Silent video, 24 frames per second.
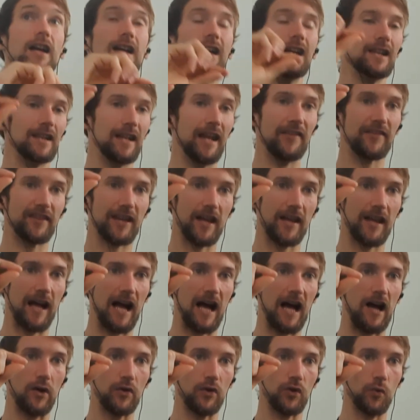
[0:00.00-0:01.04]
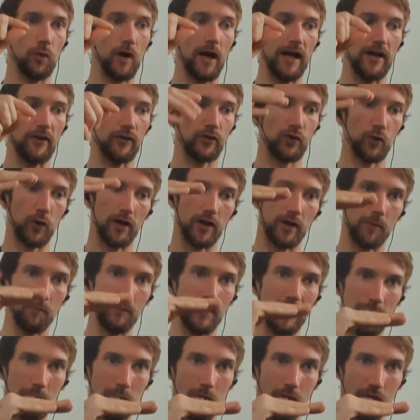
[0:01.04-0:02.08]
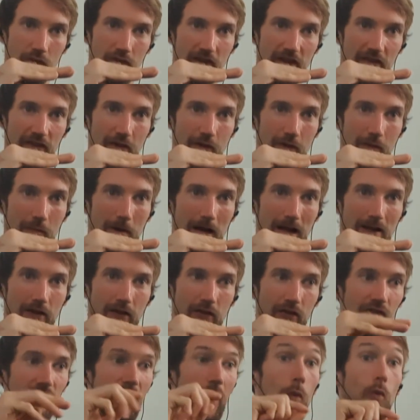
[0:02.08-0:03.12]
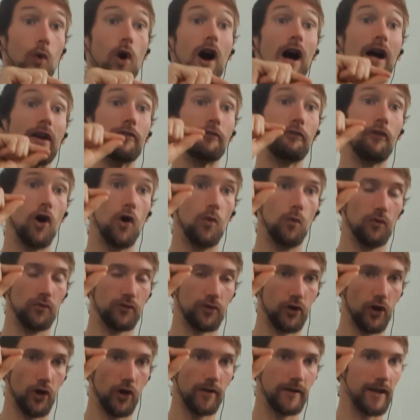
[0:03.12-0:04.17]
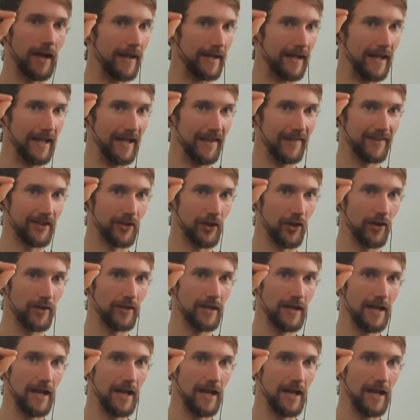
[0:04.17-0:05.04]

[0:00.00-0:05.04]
let's get that out of the way so I can be more settled and balanced. Now, what I thought was good, and it is good,